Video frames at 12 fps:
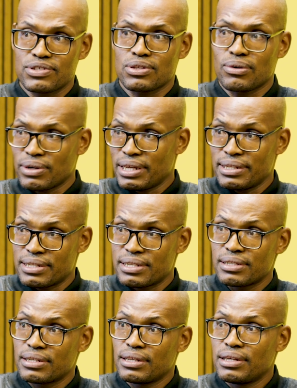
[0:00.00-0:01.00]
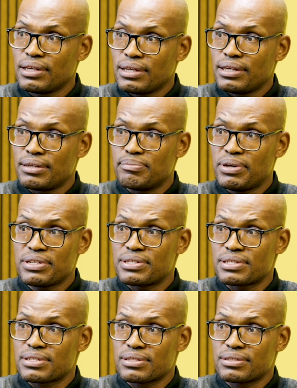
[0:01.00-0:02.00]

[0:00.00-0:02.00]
store, and purchase?